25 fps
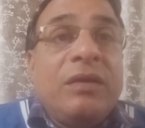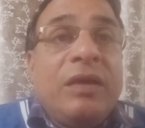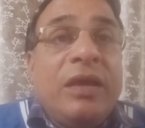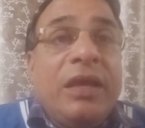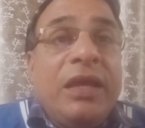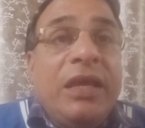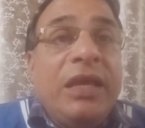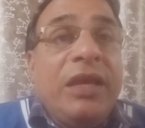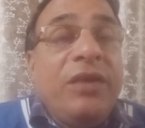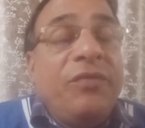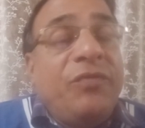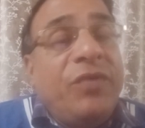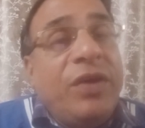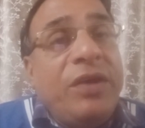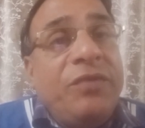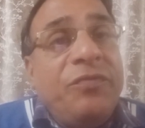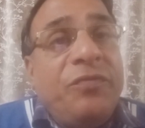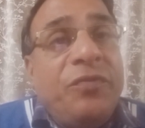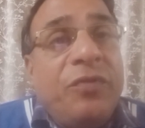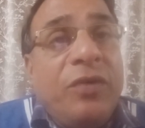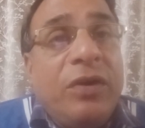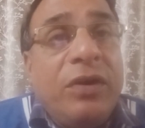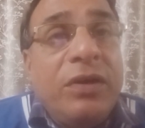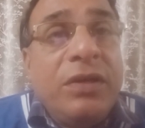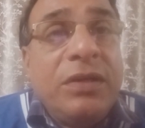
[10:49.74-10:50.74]
Even
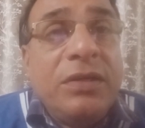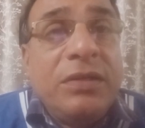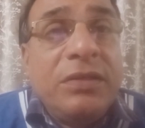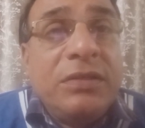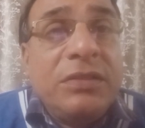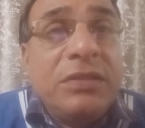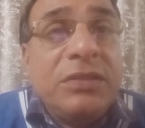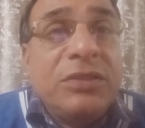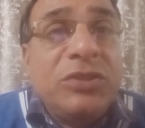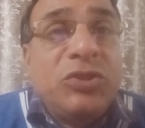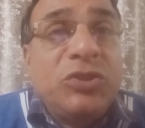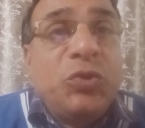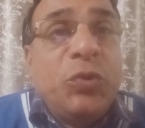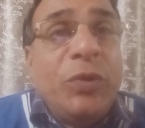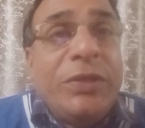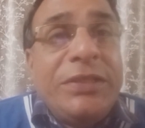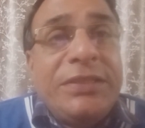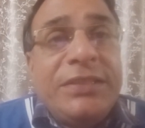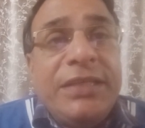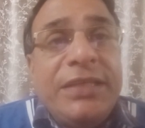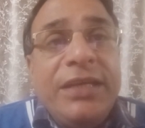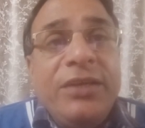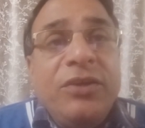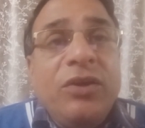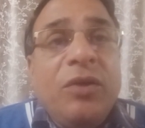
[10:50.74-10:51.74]
for
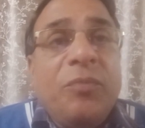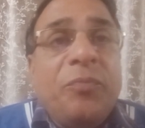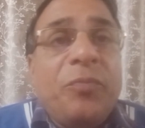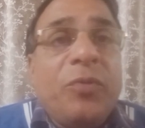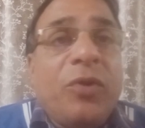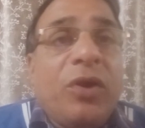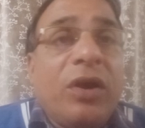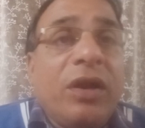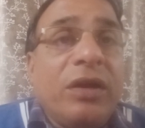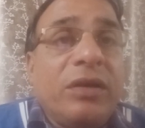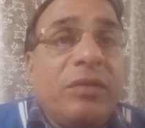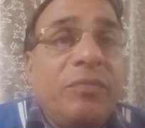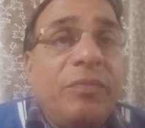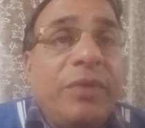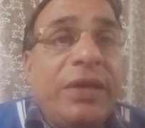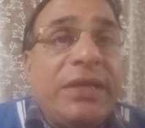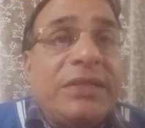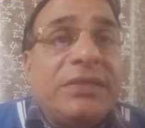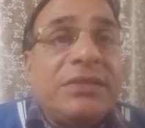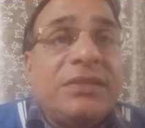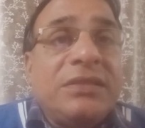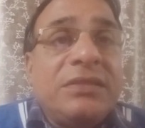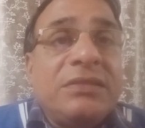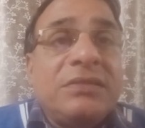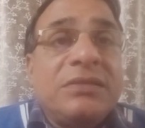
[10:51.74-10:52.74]
switching your product
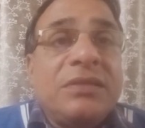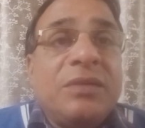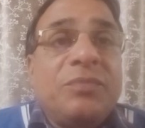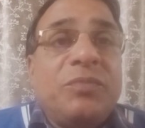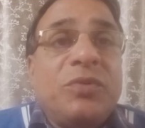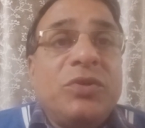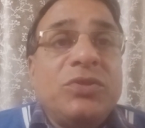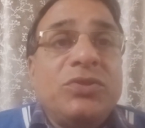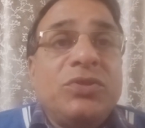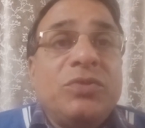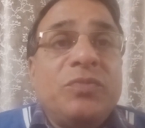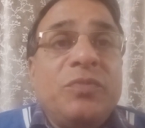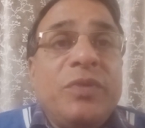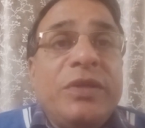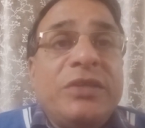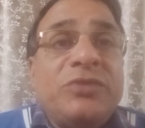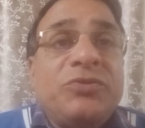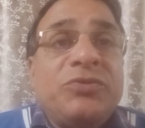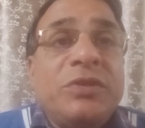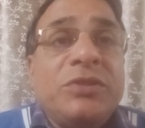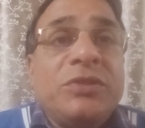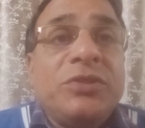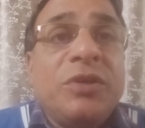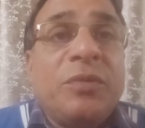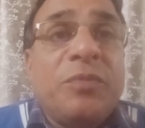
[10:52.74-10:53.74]
mix, suppose you mix
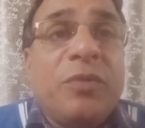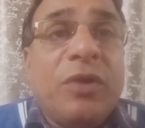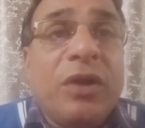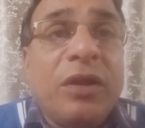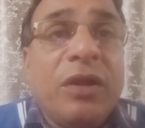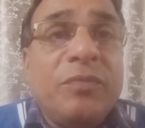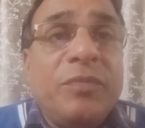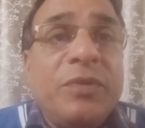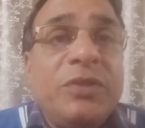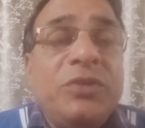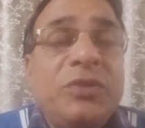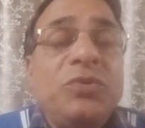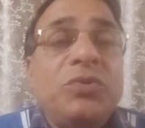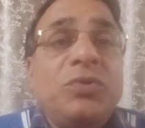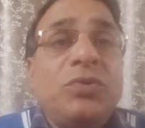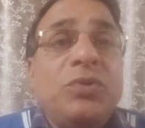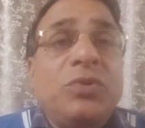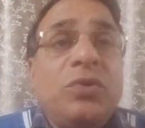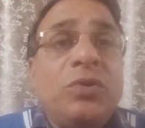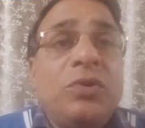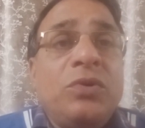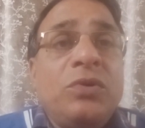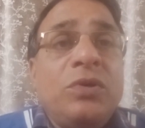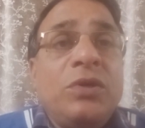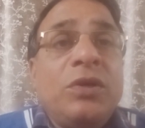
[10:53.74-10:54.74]
switch your product mix, you
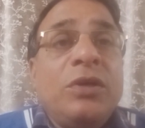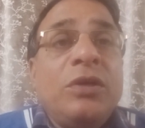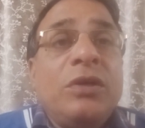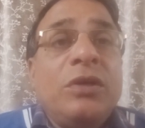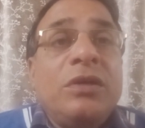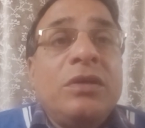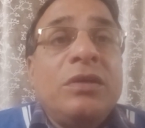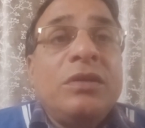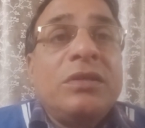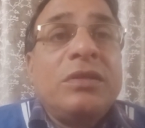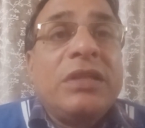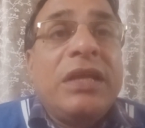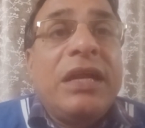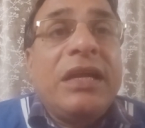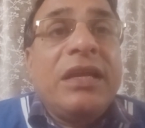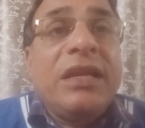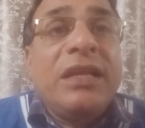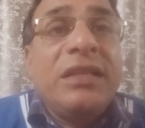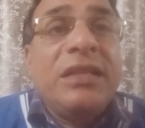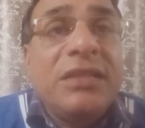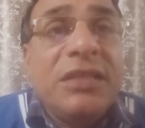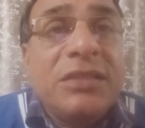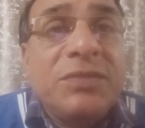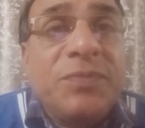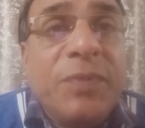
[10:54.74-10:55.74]
know that
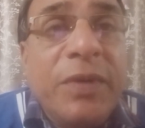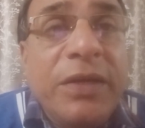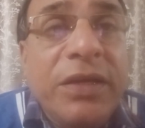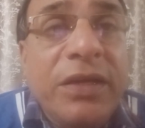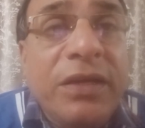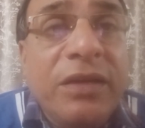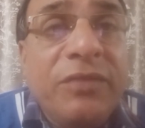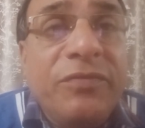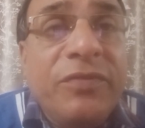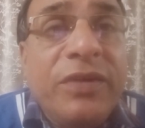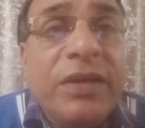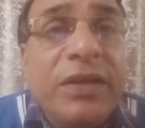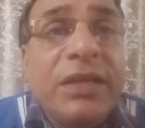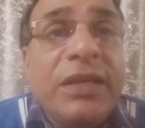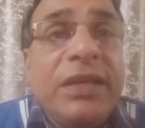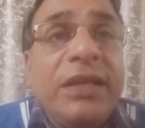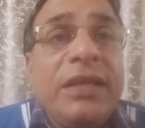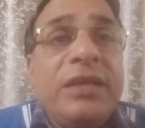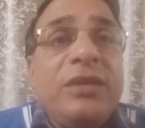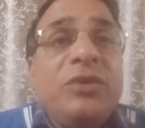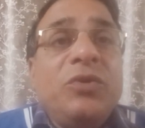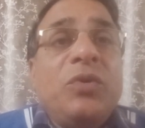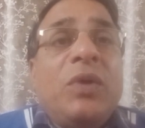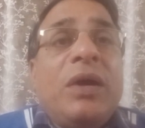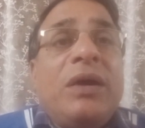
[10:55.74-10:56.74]
in this particular factory
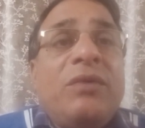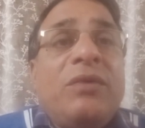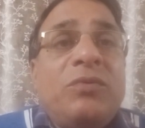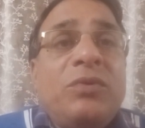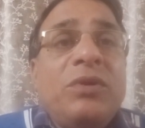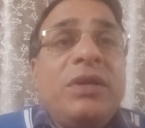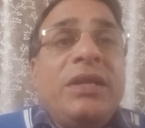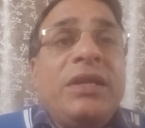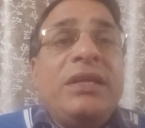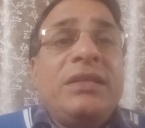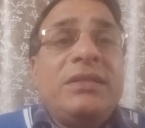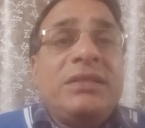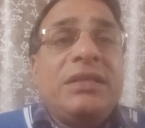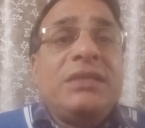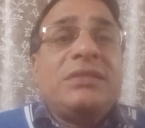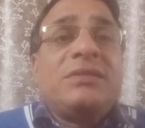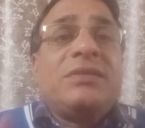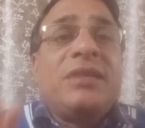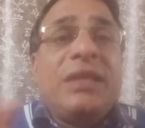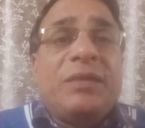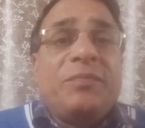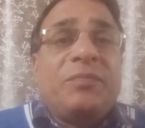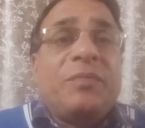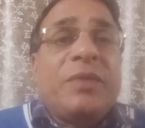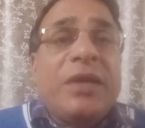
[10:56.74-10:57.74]
you have only this
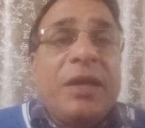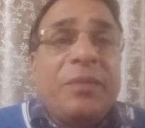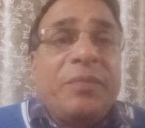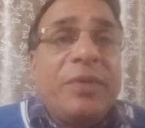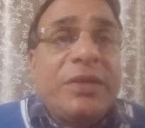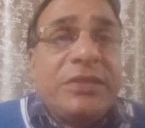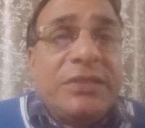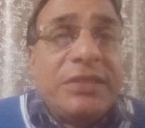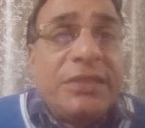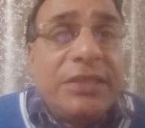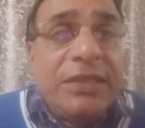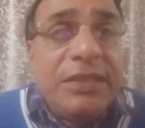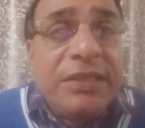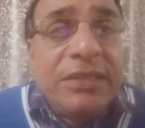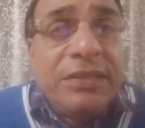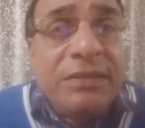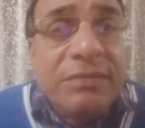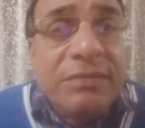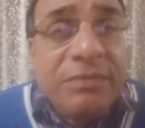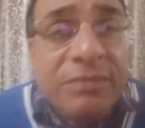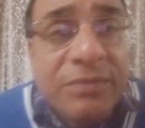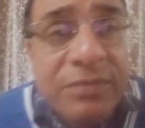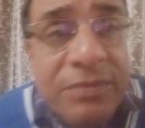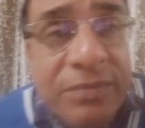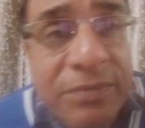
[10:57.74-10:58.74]
capacity,
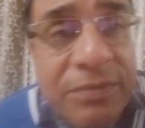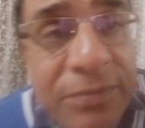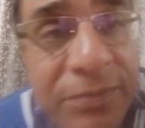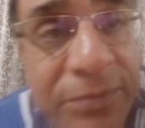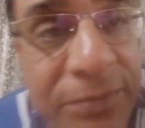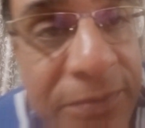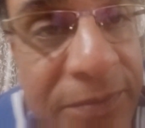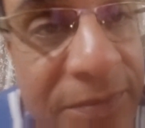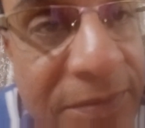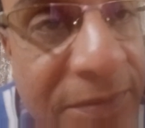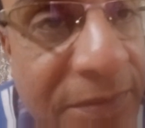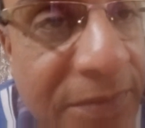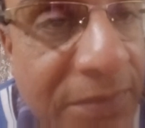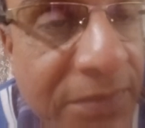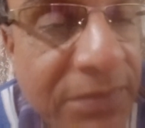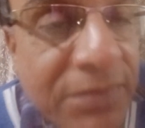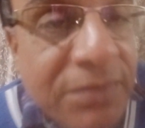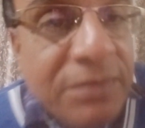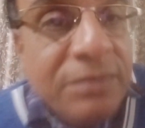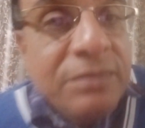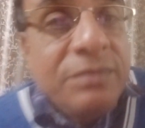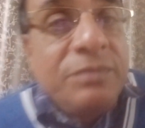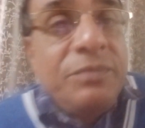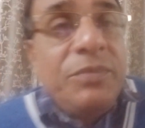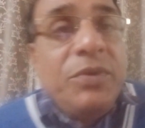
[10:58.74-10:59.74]

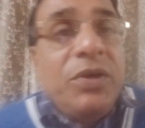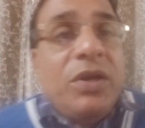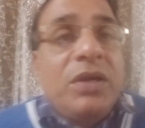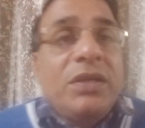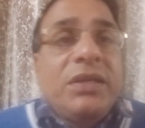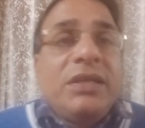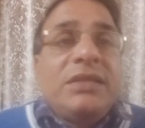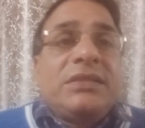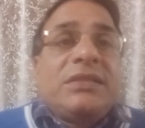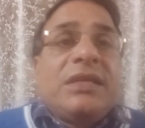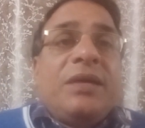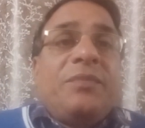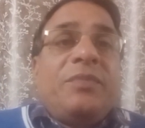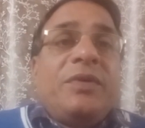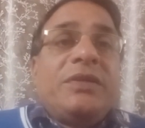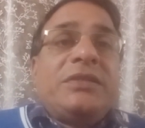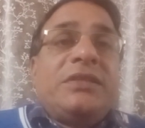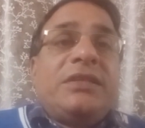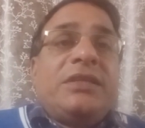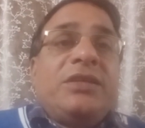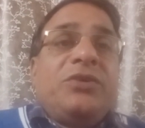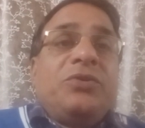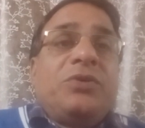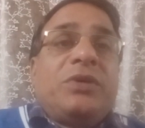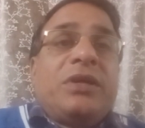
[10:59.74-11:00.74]
beyond this
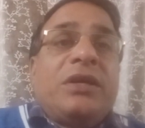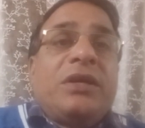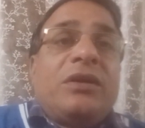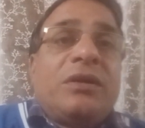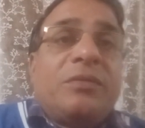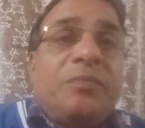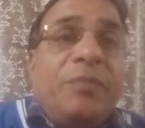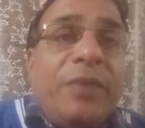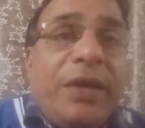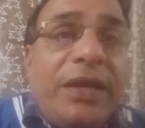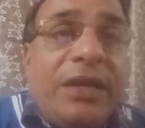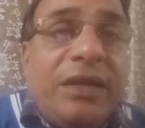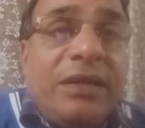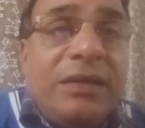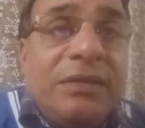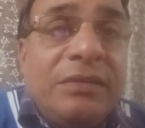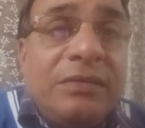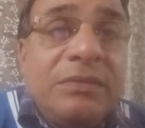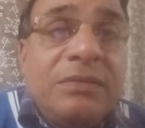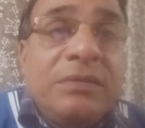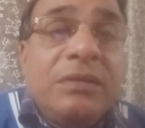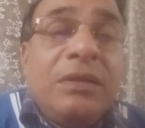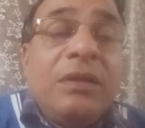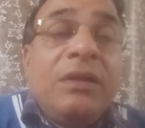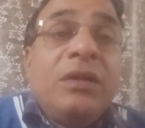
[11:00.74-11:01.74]
capacity you cannot make.
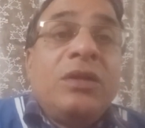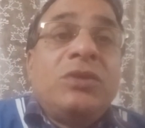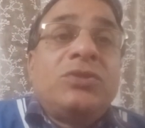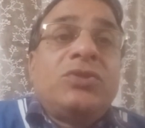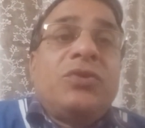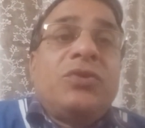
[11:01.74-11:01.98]
So